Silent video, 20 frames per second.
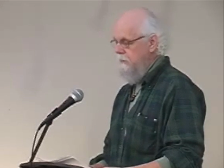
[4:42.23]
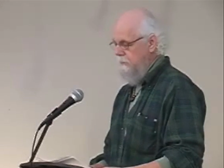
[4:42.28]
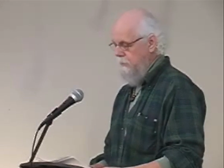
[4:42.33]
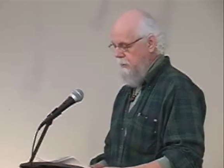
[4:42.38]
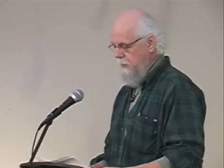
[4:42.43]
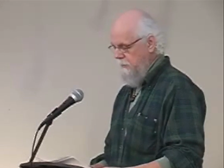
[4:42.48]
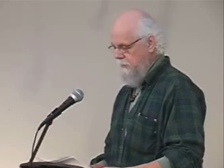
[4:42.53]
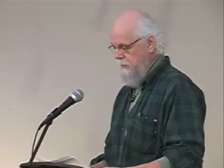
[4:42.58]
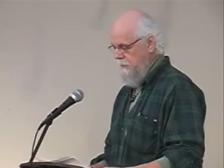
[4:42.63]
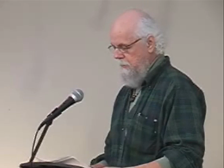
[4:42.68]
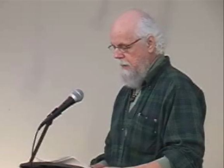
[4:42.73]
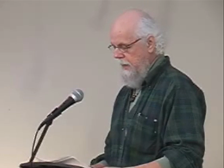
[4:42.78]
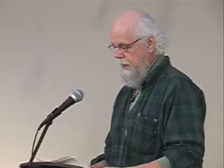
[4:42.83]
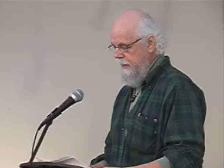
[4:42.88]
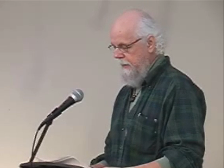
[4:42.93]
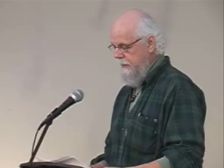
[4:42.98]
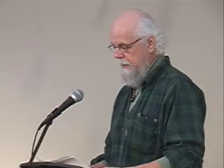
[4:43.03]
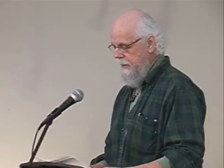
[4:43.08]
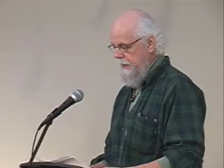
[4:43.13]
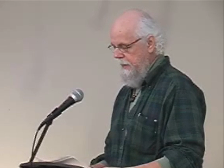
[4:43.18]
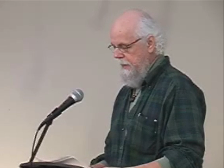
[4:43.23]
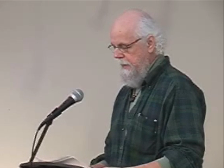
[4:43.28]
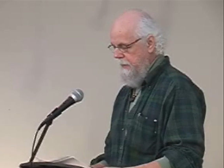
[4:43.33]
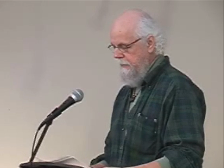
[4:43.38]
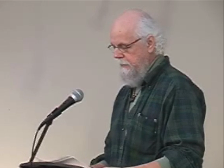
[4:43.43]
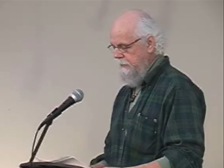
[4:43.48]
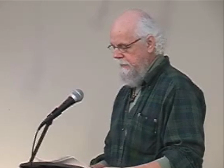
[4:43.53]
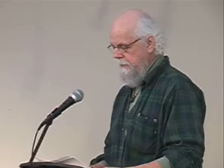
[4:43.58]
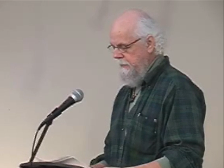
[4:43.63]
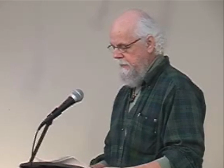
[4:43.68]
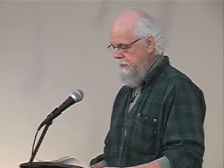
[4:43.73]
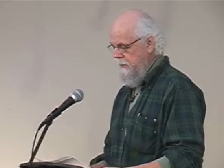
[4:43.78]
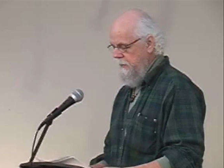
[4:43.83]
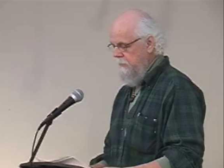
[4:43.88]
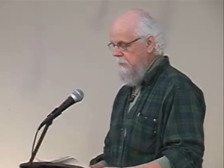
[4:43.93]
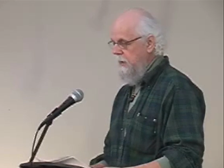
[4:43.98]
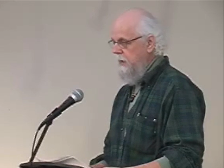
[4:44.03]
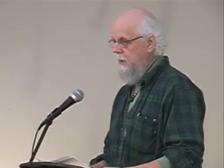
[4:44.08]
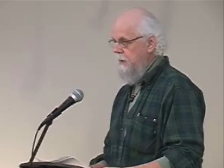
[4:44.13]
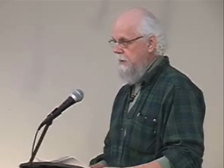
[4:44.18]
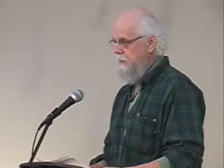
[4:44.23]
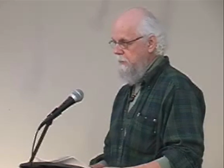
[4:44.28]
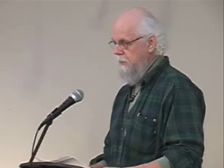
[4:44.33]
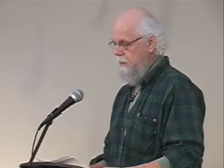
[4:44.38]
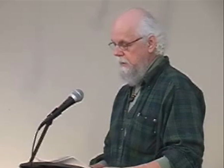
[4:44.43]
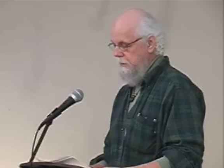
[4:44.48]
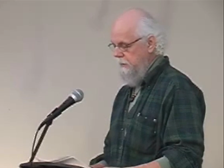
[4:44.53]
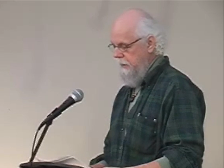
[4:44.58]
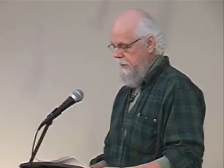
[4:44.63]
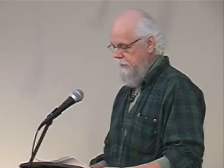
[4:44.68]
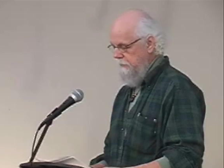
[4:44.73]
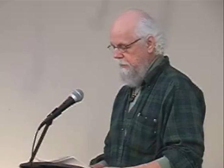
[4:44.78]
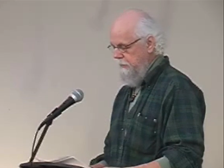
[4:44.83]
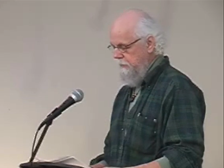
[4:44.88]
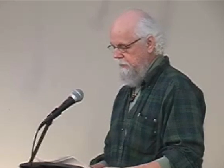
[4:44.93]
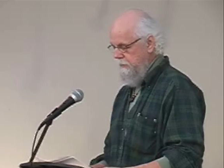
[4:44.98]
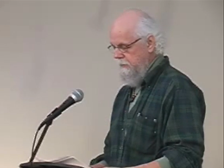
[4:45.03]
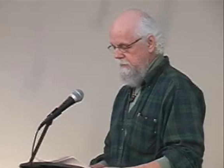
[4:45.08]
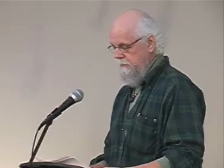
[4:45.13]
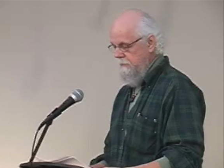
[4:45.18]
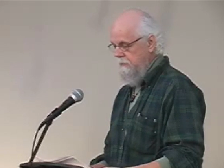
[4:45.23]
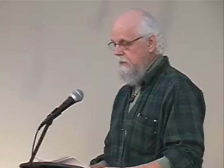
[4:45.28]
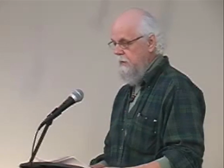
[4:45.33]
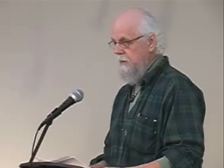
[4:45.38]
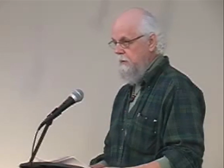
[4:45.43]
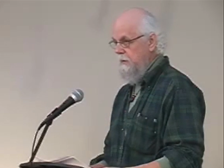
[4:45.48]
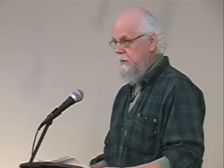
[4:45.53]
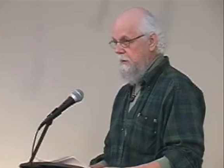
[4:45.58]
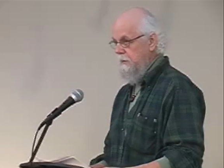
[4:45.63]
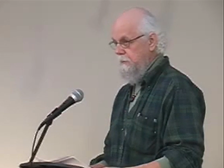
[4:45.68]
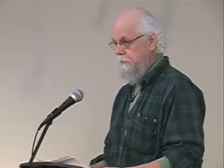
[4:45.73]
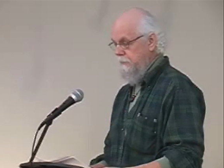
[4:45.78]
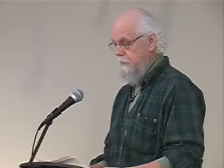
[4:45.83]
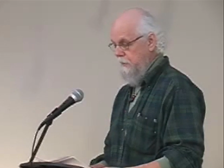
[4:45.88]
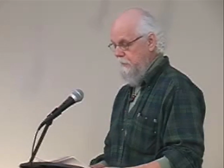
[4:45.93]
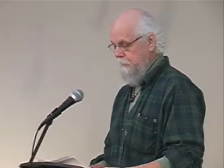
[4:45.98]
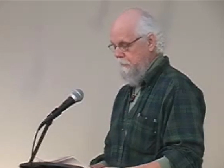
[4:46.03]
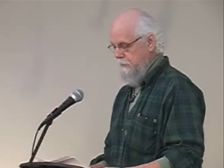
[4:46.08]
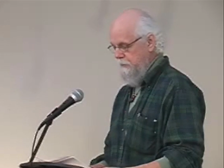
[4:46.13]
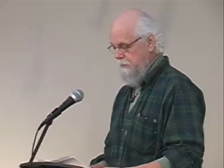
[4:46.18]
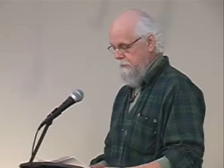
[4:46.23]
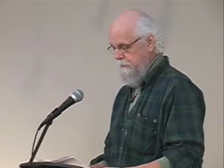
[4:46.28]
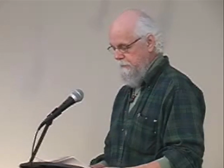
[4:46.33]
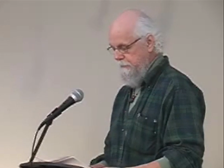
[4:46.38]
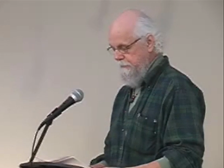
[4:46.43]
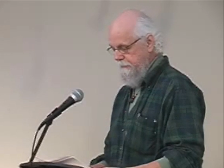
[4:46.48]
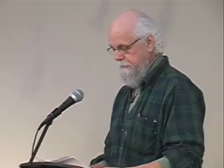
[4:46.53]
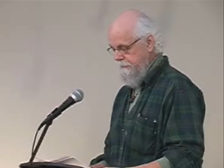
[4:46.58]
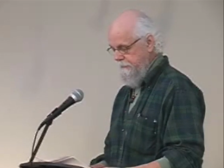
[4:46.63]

formed a ragged line behind Willard Evans in an elf costume.